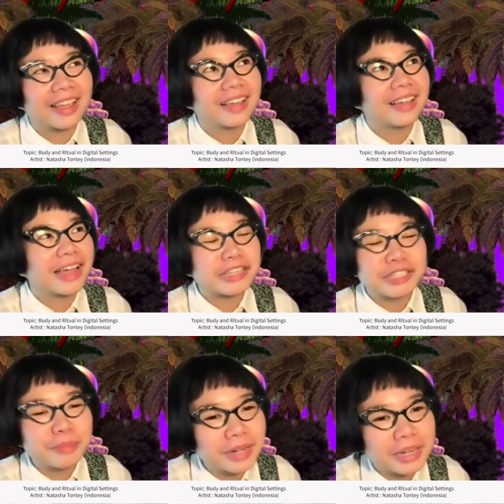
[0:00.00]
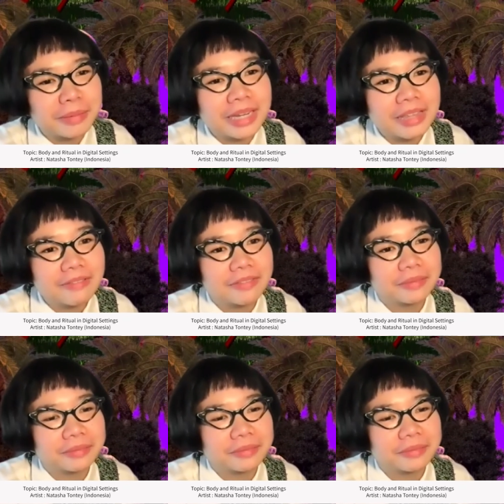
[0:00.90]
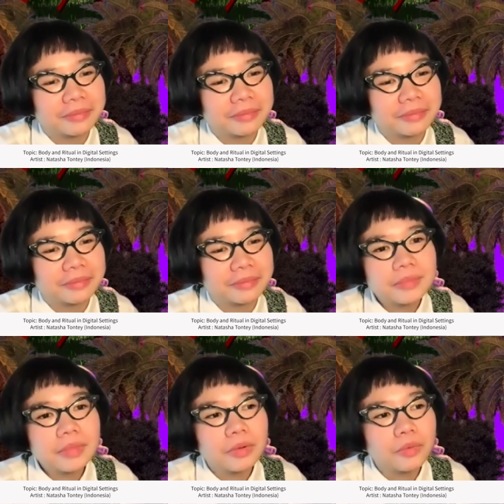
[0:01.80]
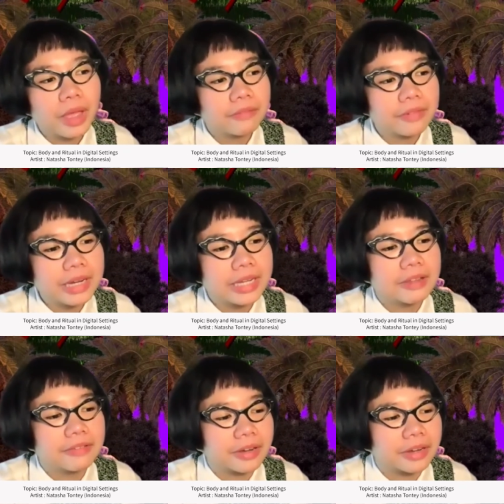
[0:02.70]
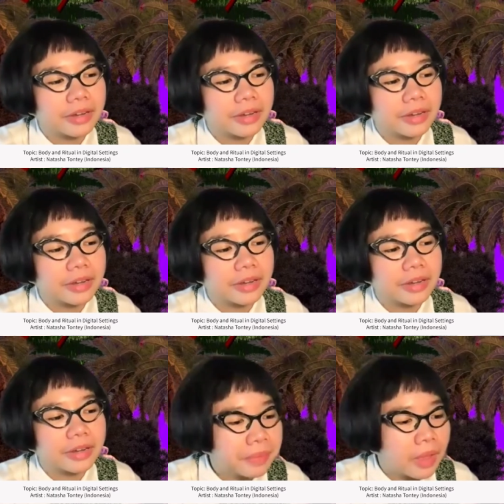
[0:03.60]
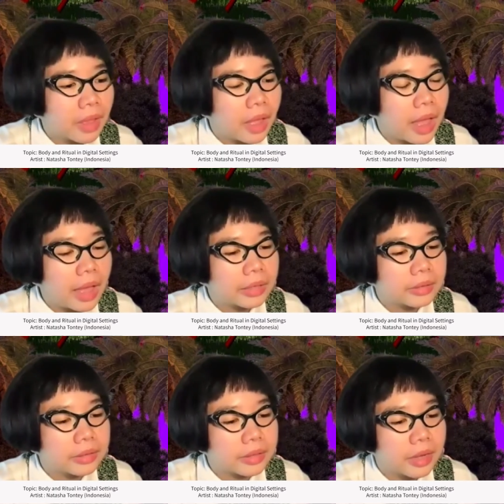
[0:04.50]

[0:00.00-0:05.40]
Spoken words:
customary belief, we have really different view. And